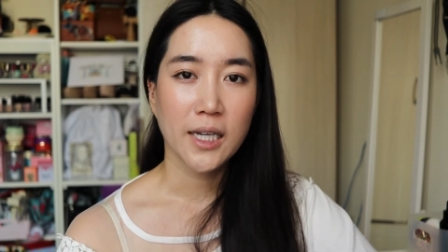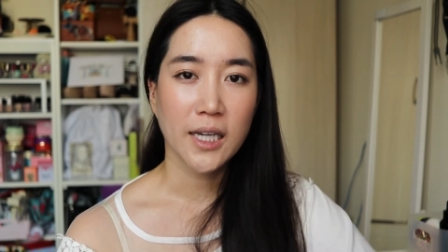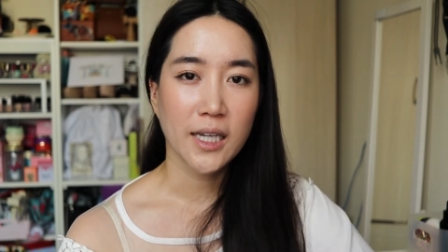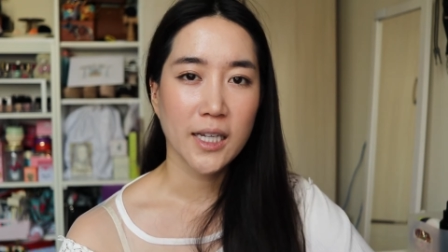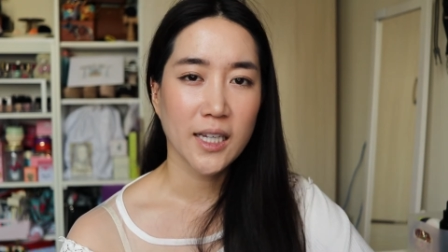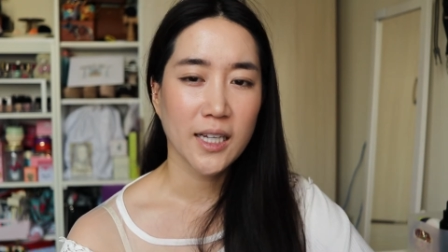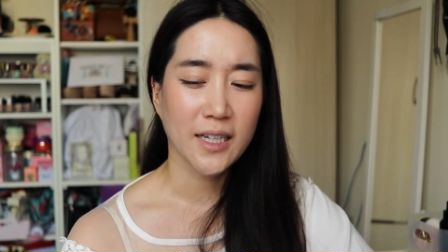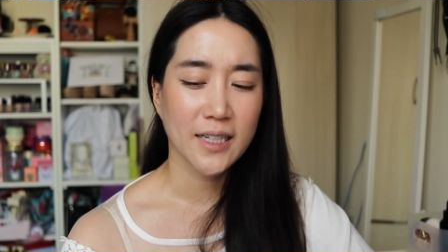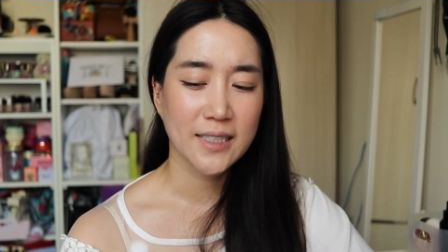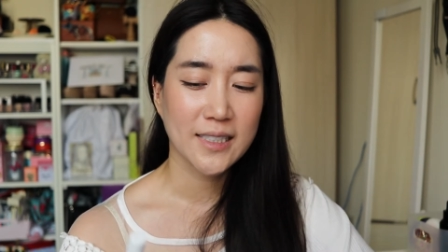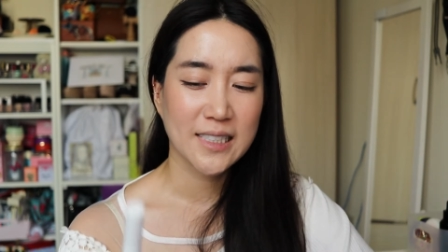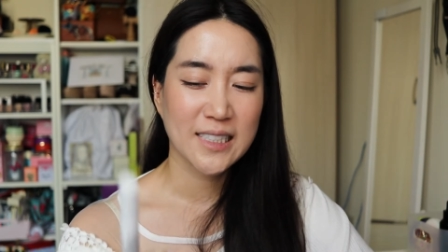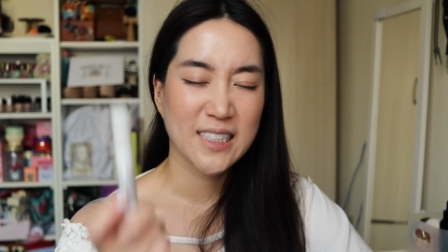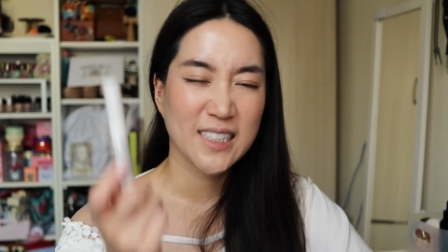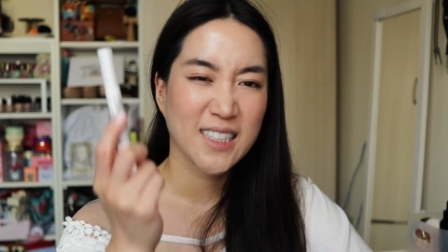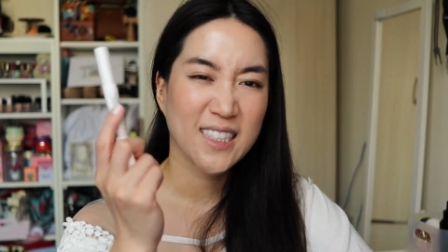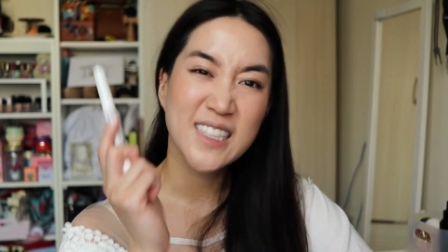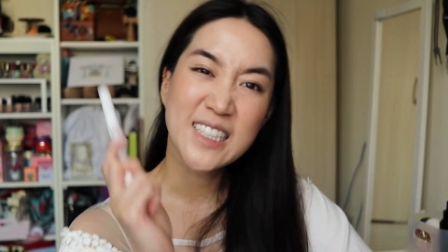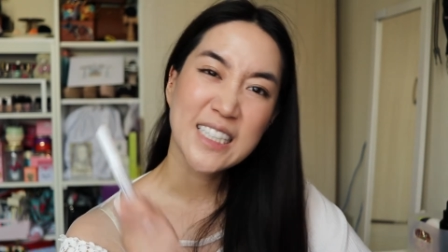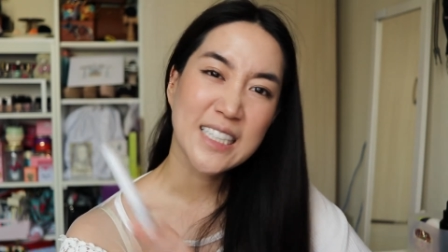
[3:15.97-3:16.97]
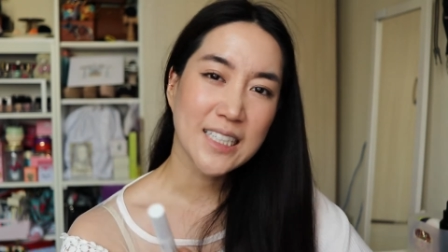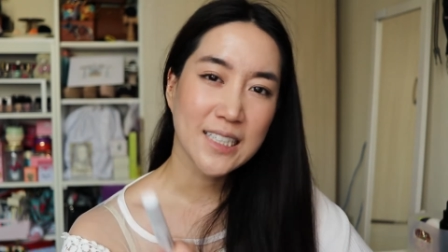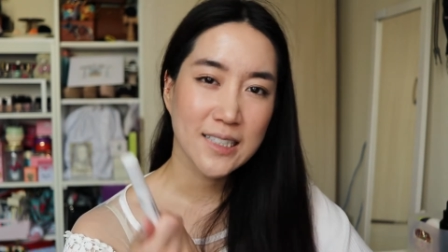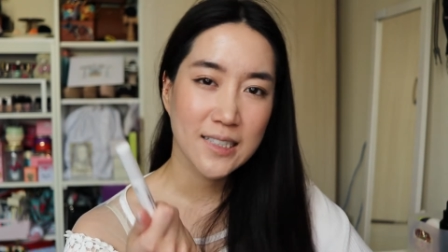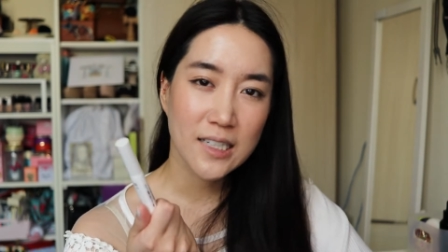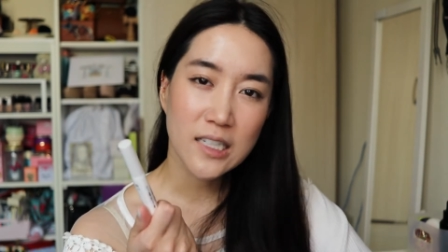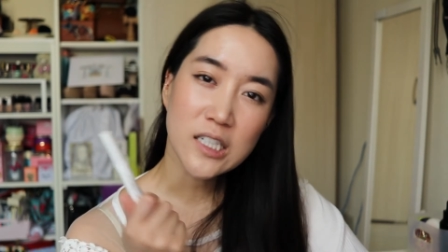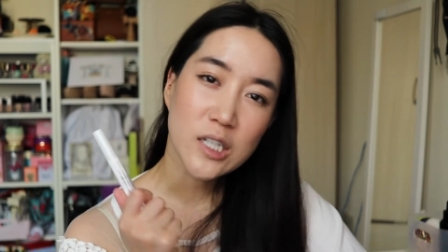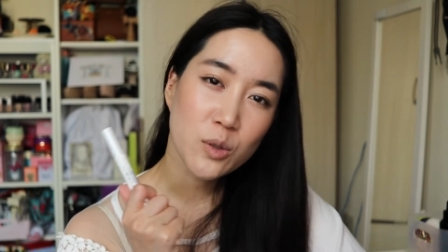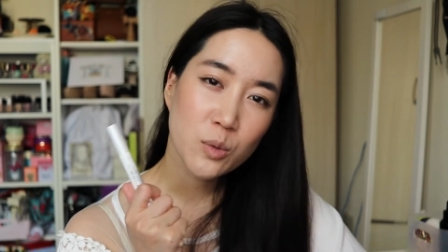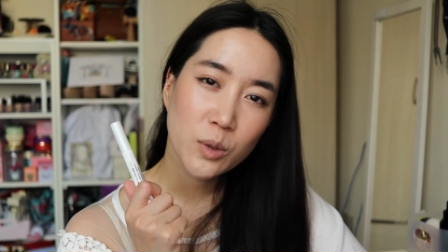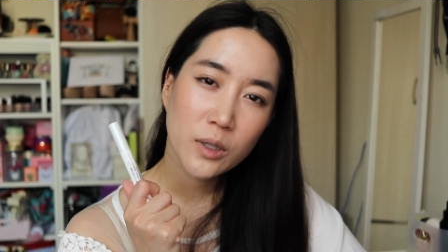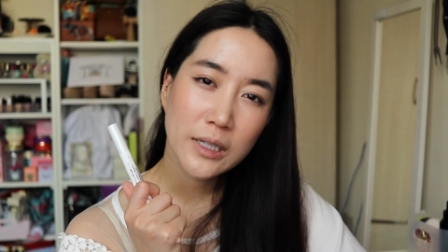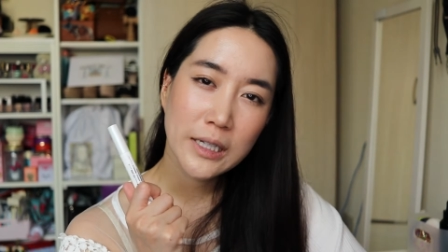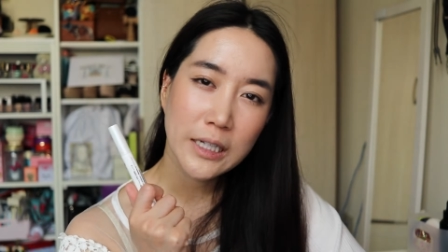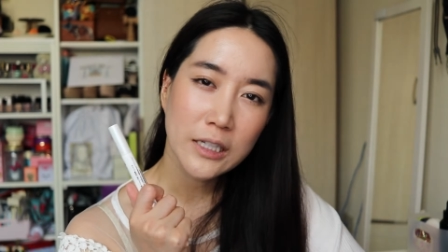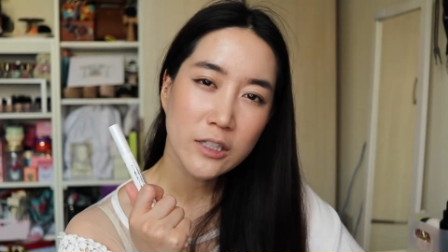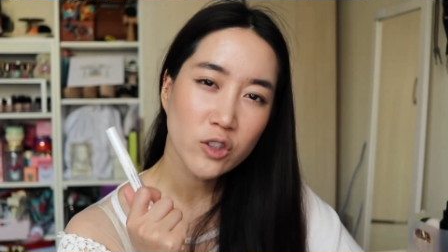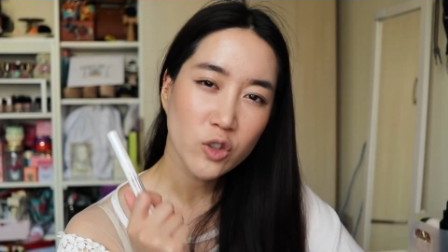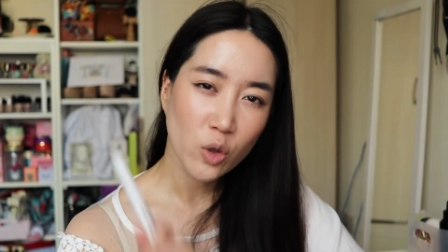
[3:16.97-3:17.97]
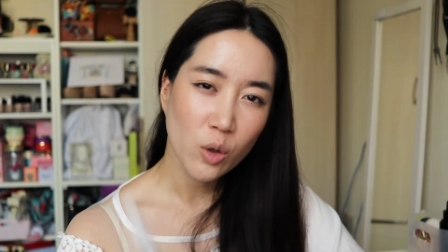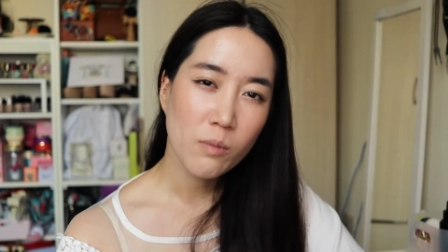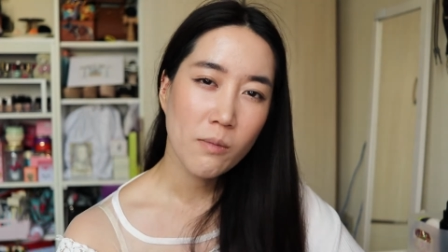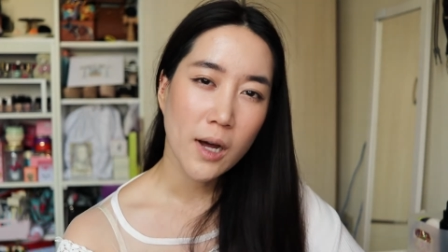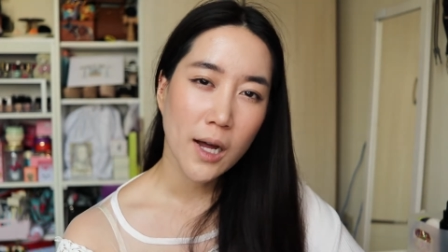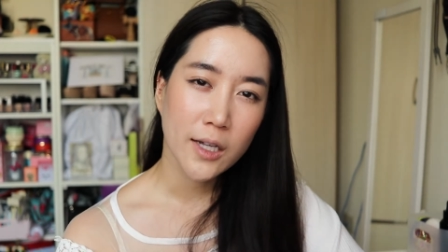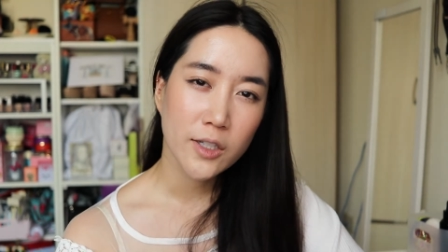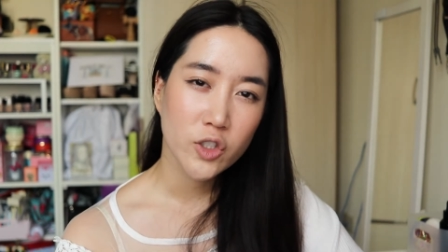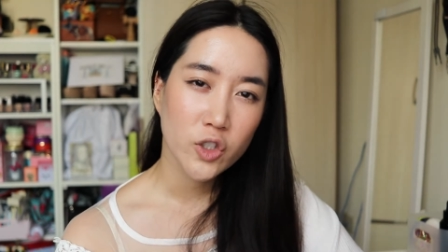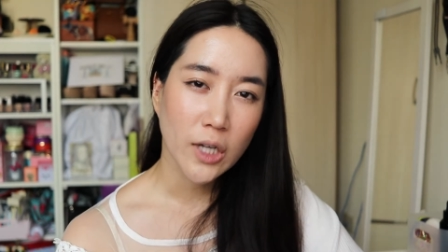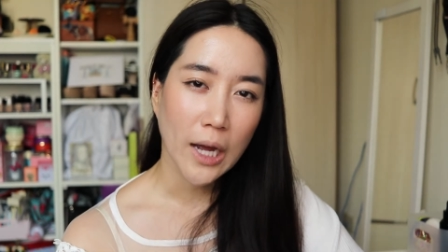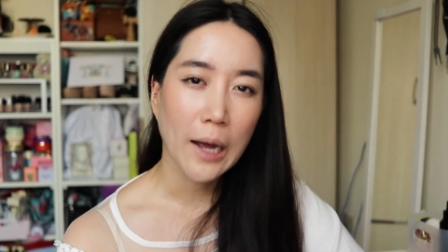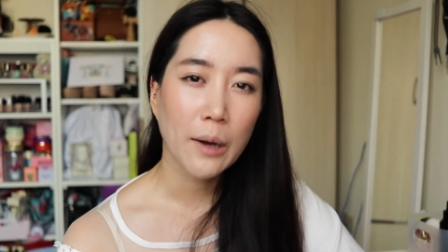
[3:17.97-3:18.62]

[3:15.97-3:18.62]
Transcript: is this doesn't really do much.